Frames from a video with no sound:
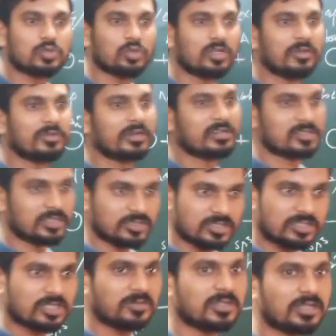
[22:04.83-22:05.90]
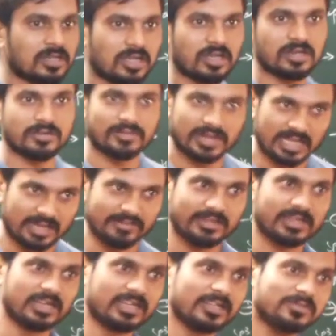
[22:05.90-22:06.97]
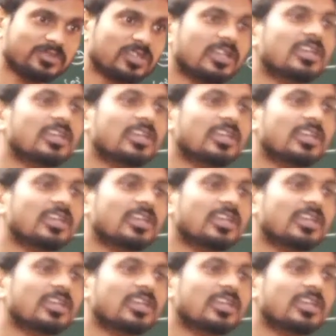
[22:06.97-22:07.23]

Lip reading: to even transition metal or even heavier atoms,